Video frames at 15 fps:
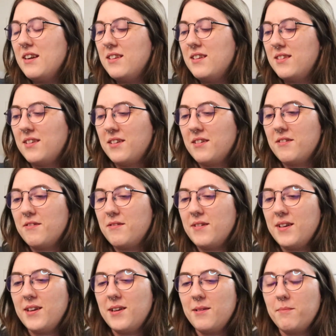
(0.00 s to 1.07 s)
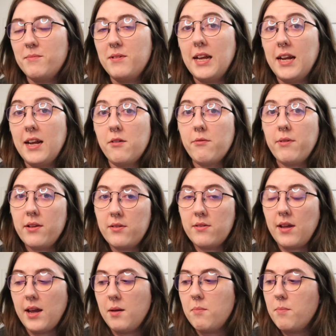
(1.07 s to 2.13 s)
so taking a rest day.